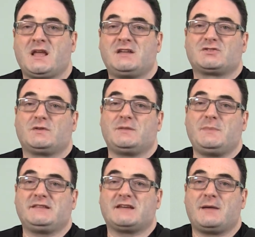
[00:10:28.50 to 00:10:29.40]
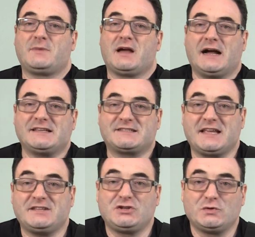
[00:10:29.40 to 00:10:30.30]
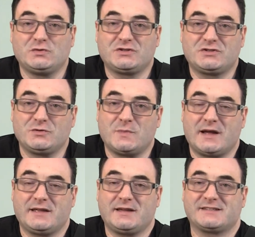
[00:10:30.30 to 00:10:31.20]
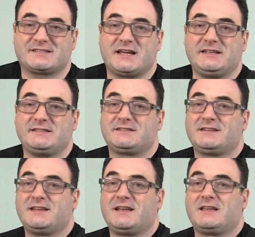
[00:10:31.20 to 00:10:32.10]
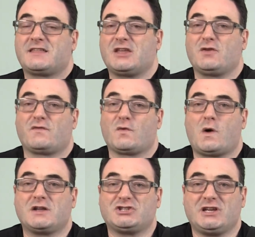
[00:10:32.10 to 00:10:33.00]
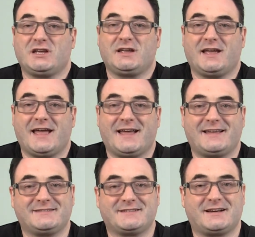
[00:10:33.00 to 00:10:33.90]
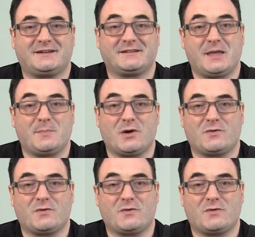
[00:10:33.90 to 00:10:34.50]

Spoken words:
So in the meantime, guys, stay tuned to my site. Thank you for watching, and keep on